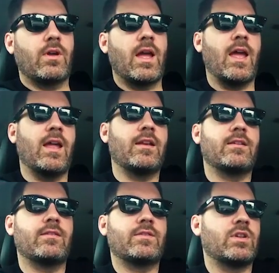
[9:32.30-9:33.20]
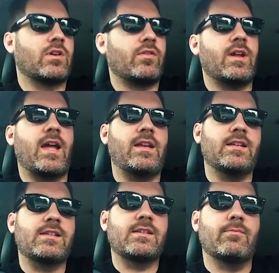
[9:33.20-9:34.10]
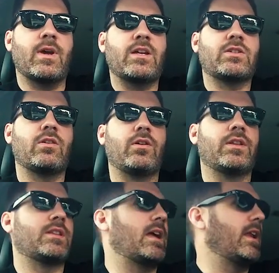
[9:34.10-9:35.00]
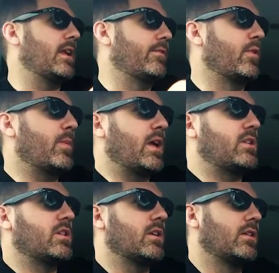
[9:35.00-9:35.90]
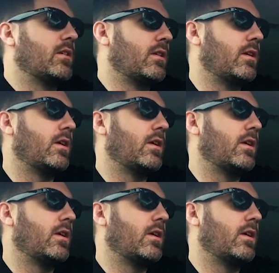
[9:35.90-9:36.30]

And to creators, make sure that that information